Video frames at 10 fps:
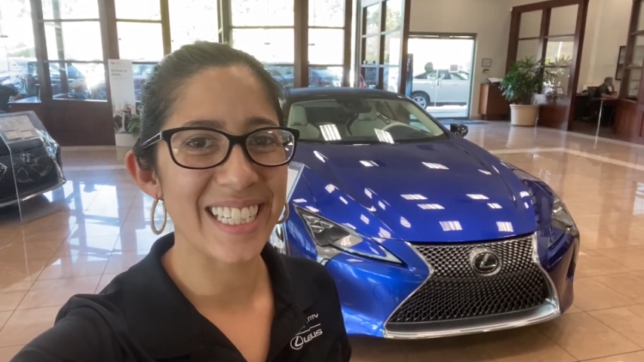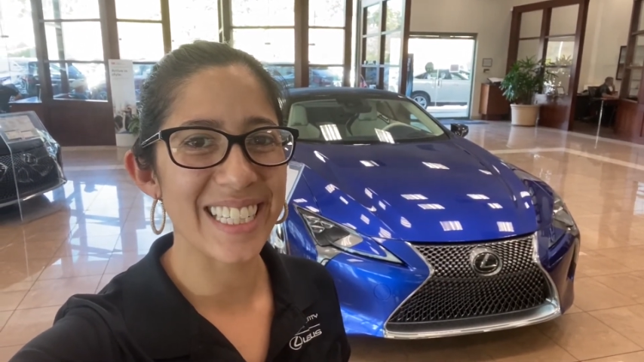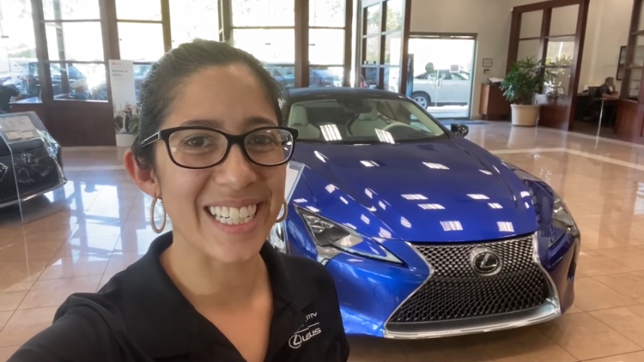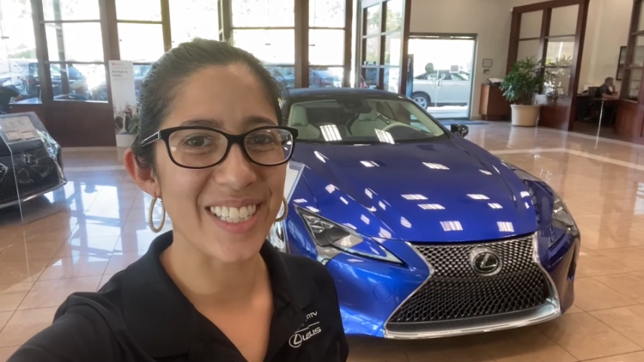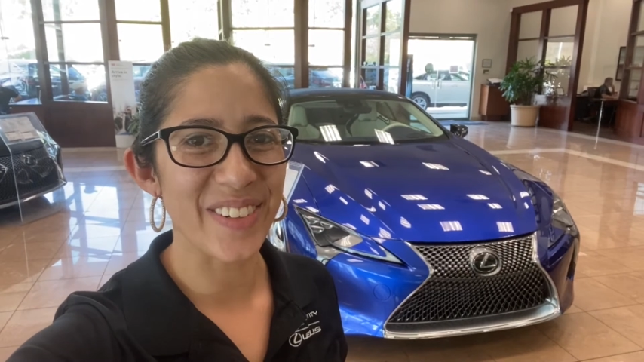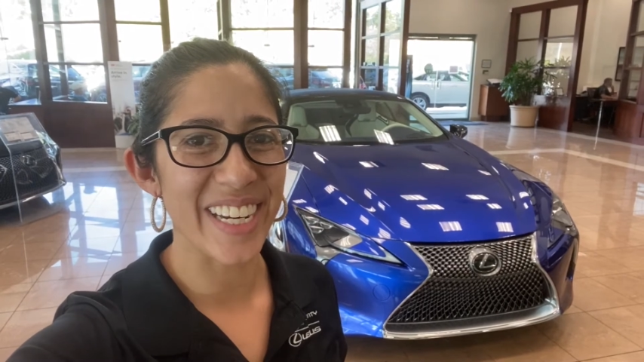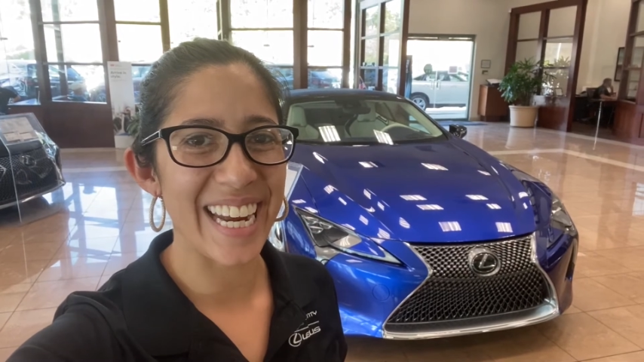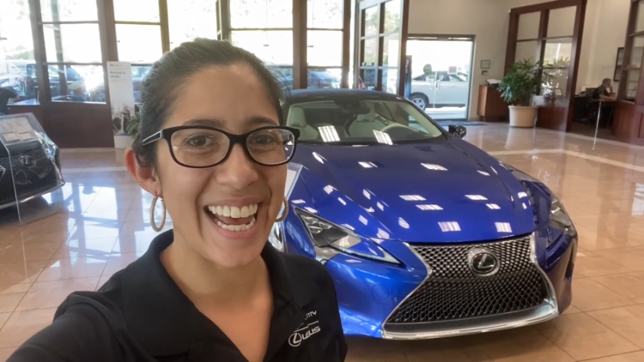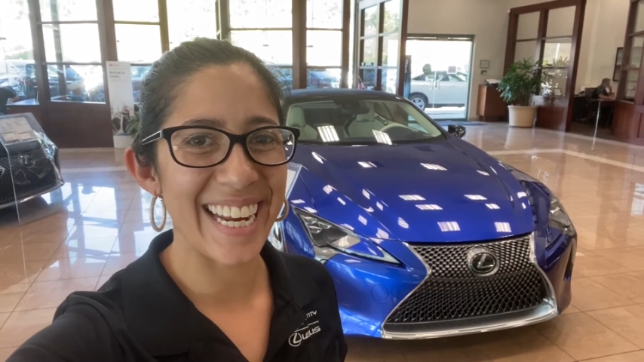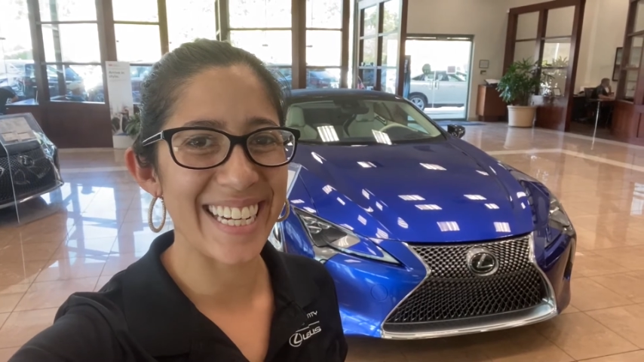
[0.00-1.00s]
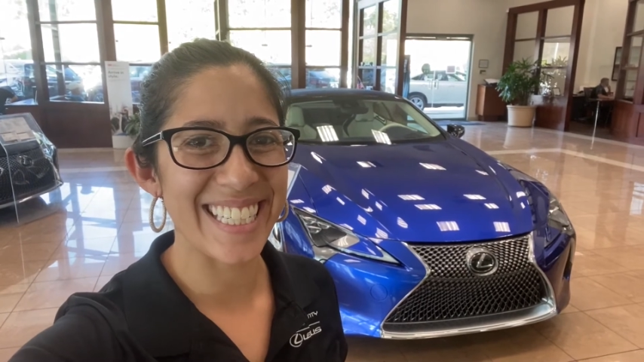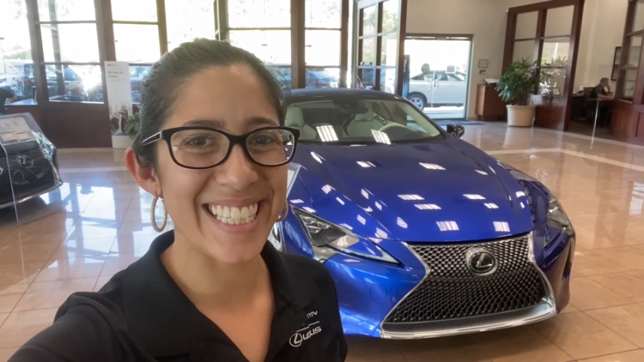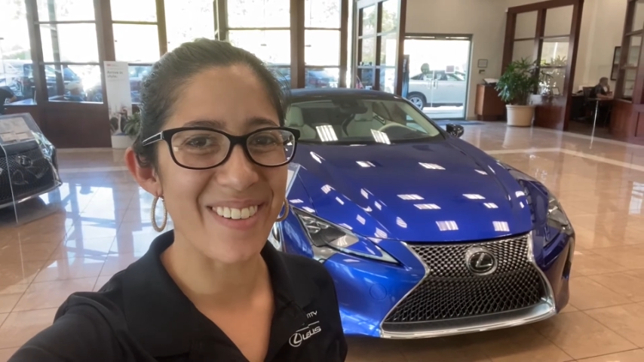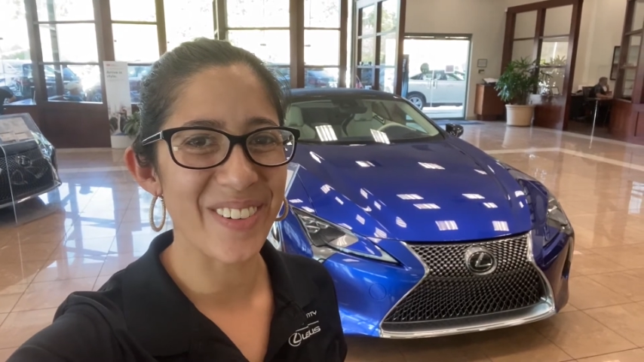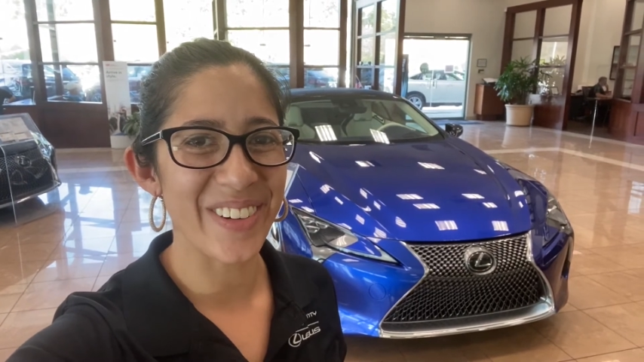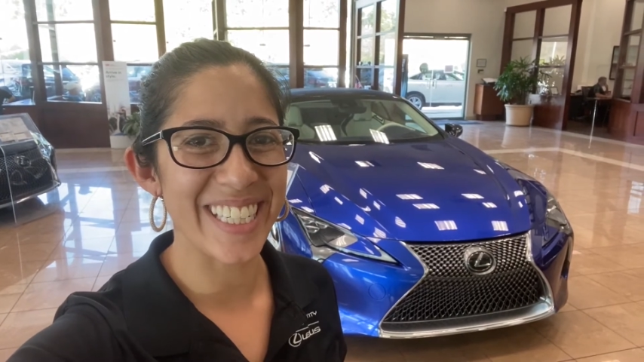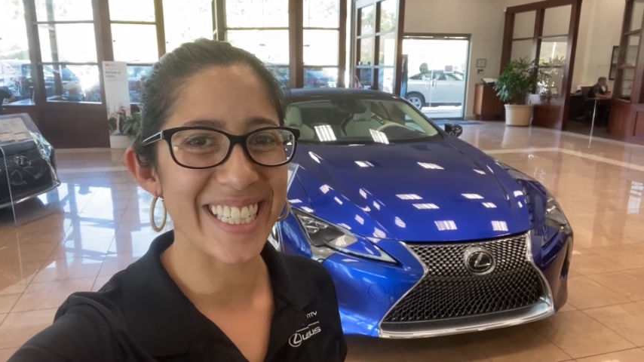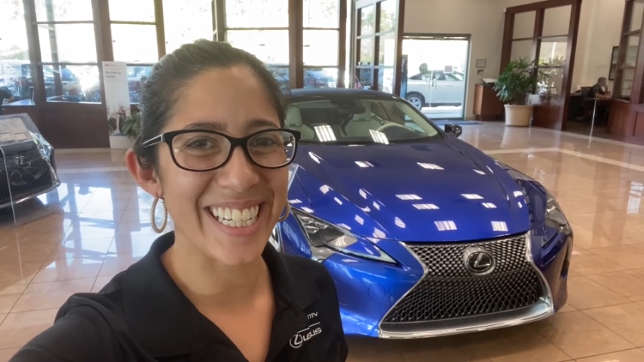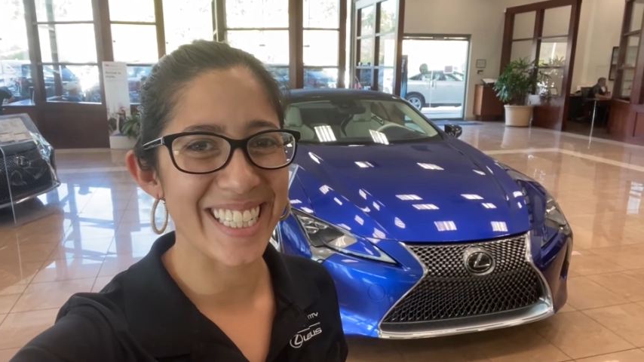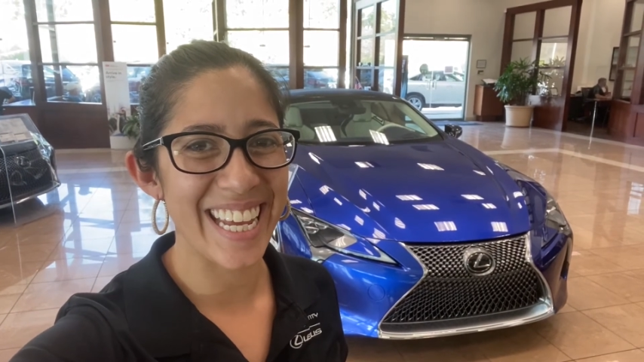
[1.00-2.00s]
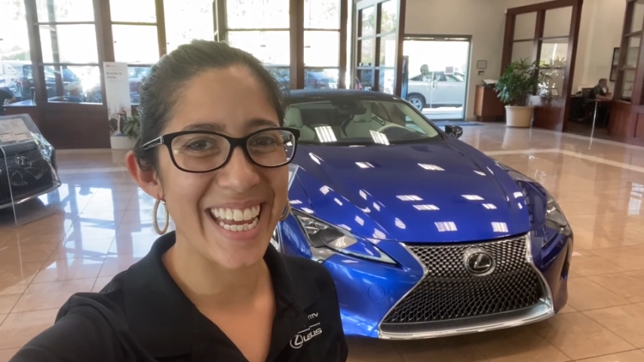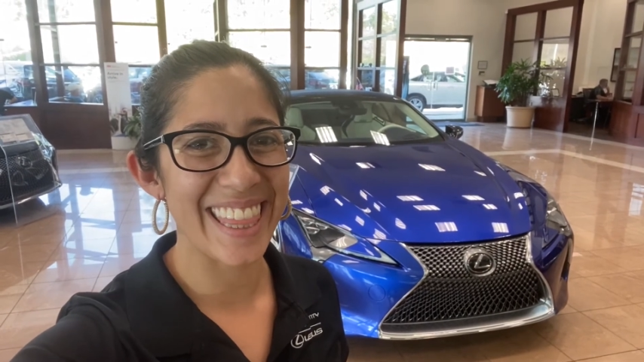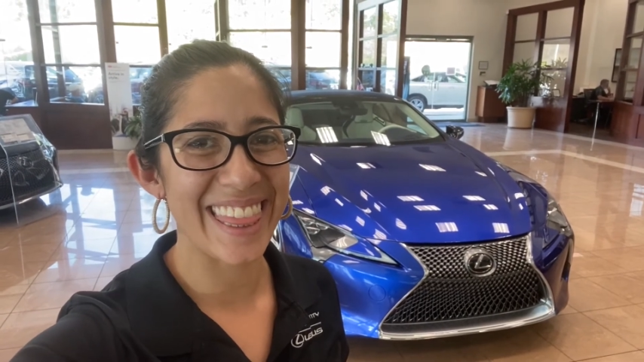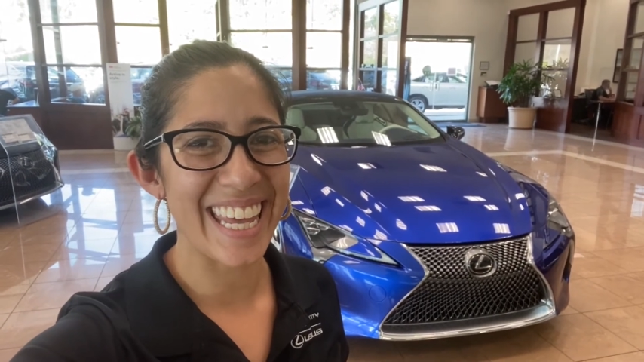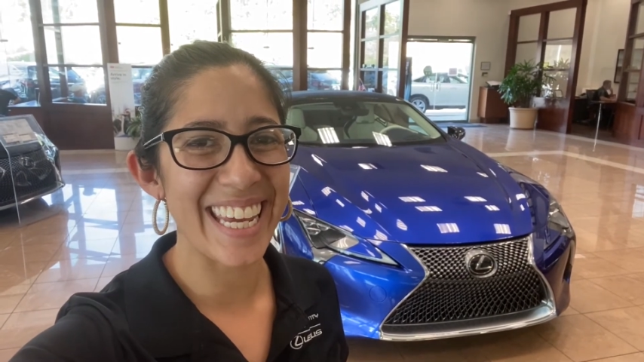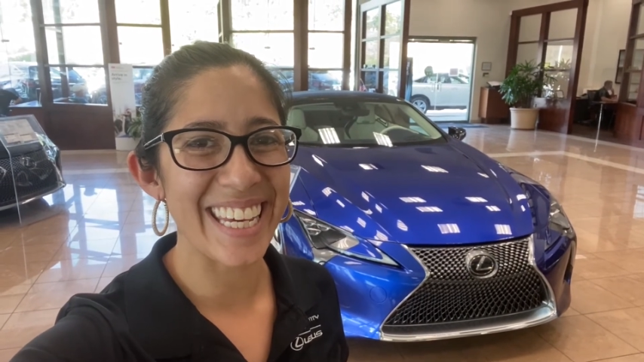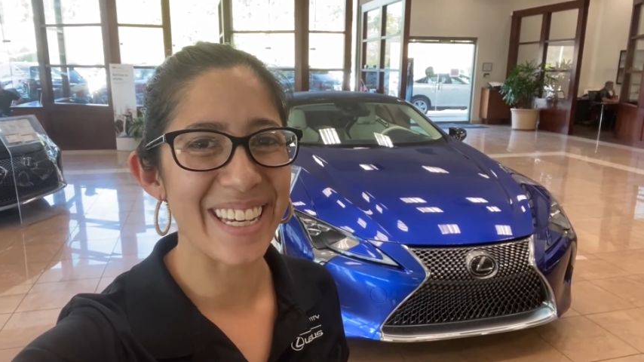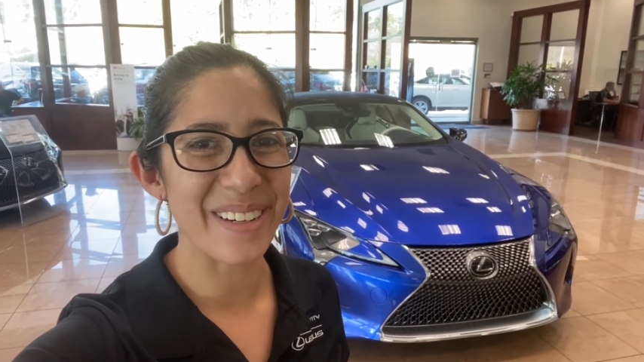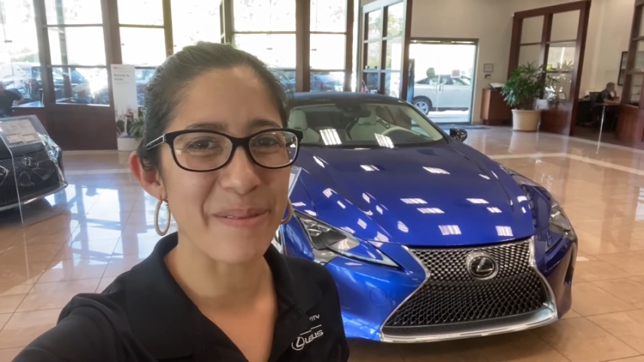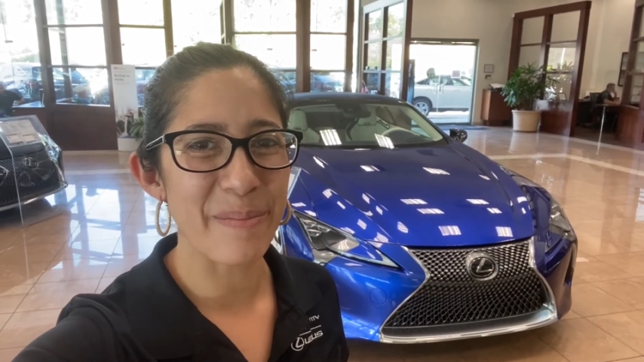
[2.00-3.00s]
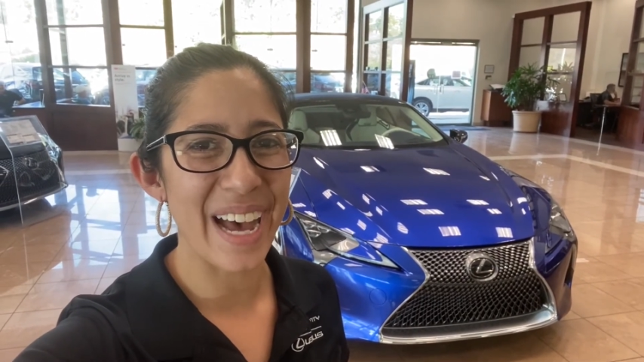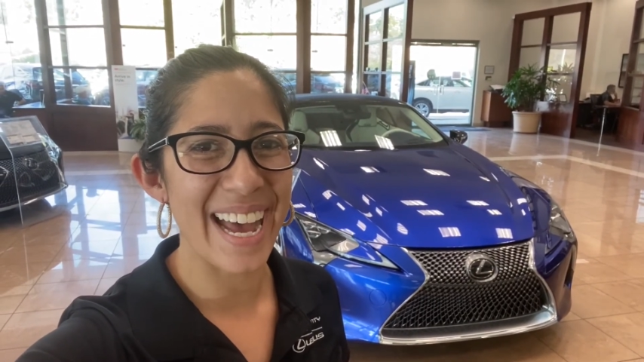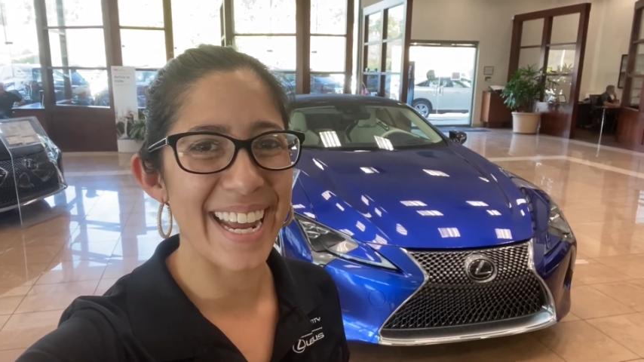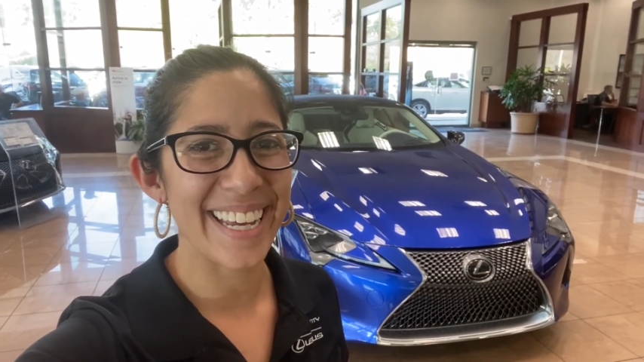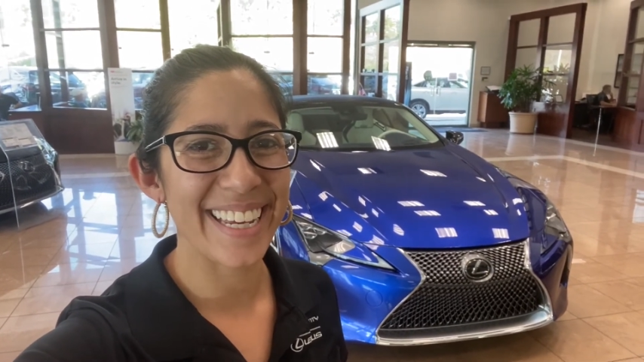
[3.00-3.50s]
949-619-7168. Thank you. Bye.